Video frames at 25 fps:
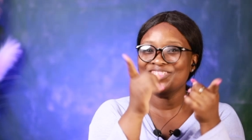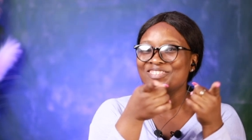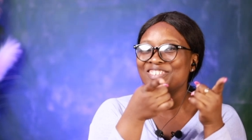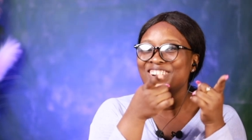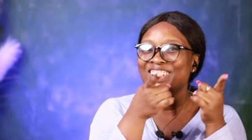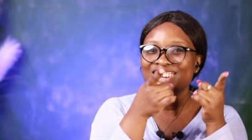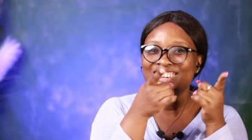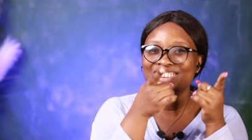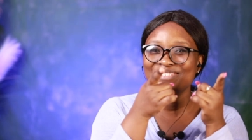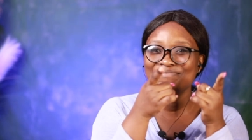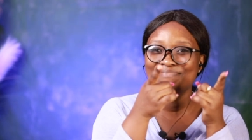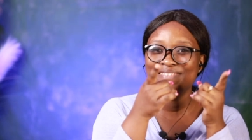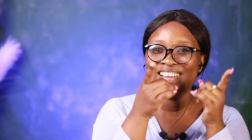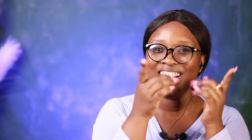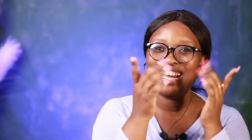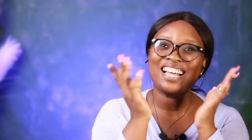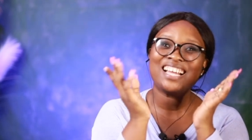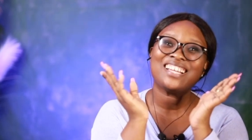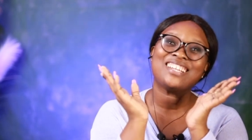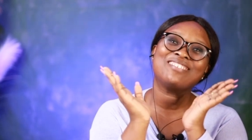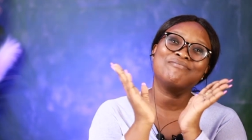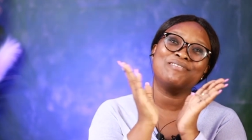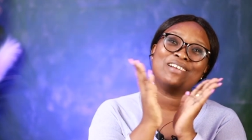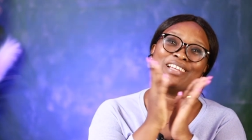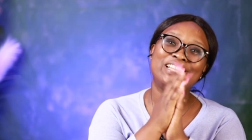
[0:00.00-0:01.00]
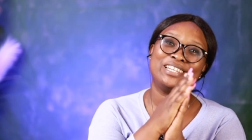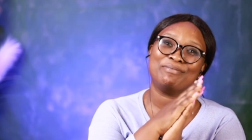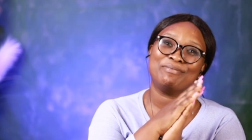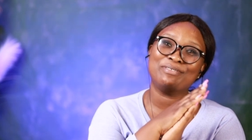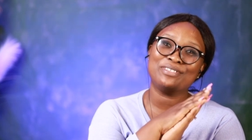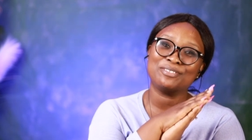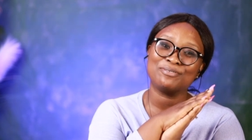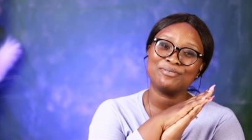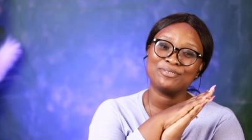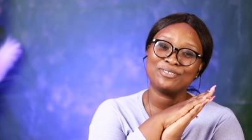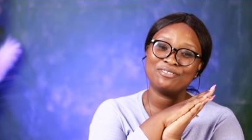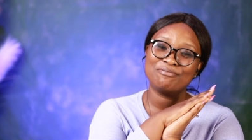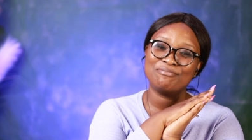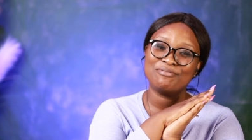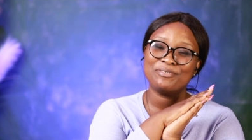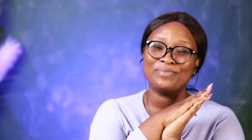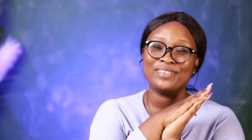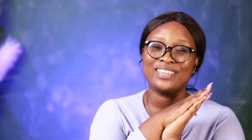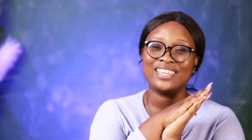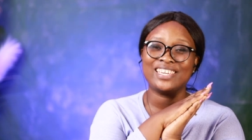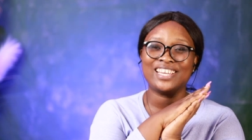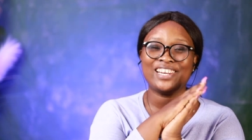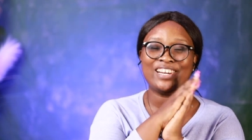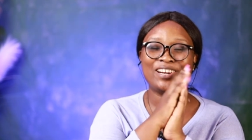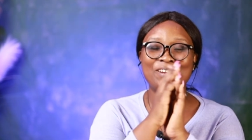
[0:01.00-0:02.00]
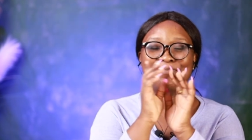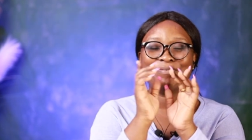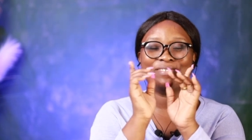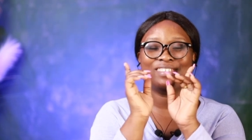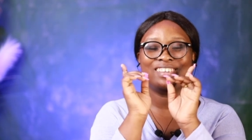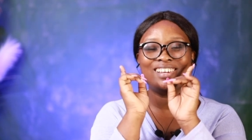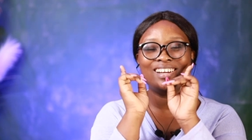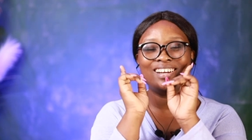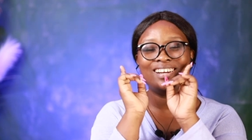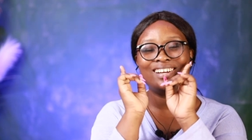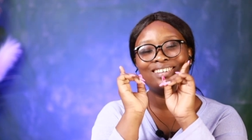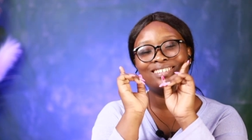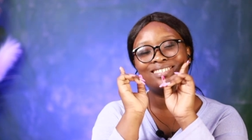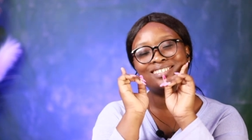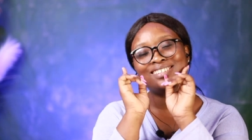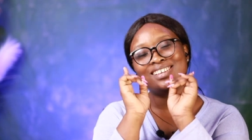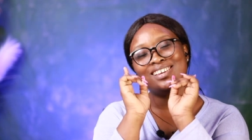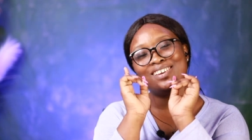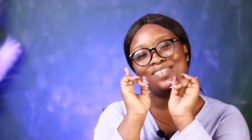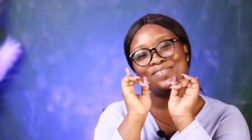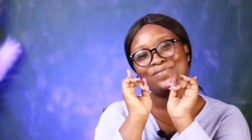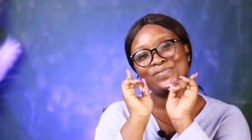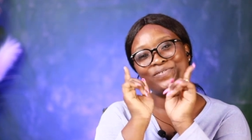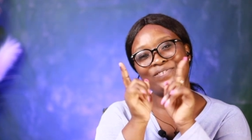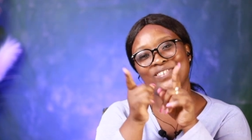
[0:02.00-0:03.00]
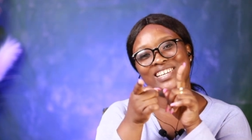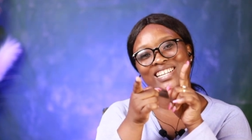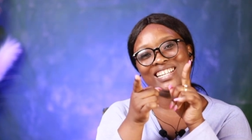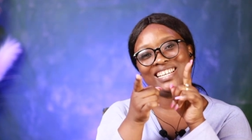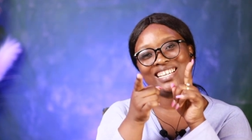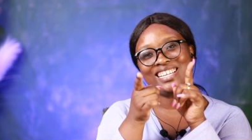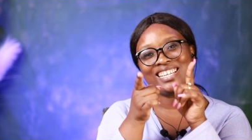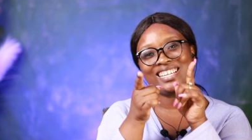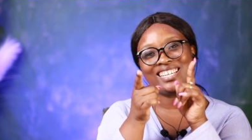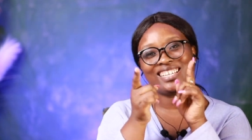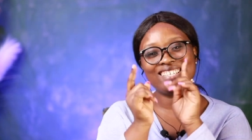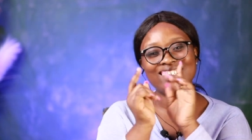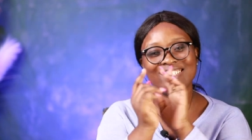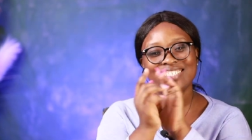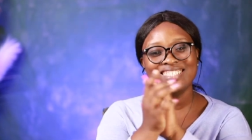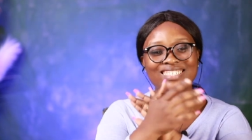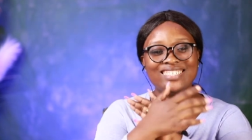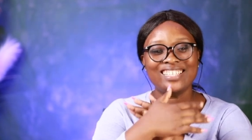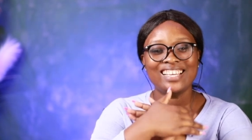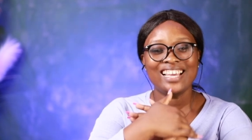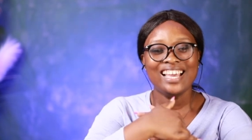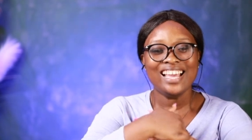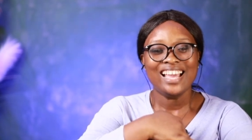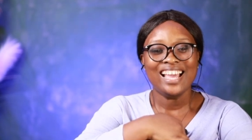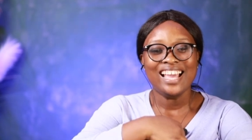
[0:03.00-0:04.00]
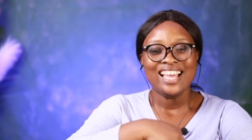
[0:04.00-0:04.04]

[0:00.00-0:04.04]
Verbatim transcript: welcome back. My name is Bukunmi BK. I hope you guys are feeling good.